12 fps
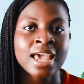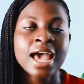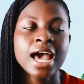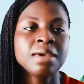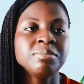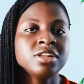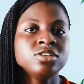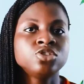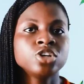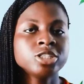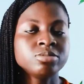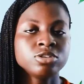I mean,
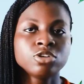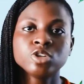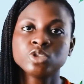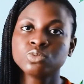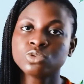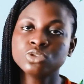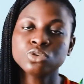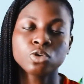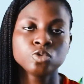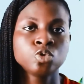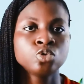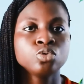just because 1 or
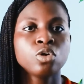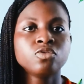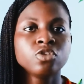2 of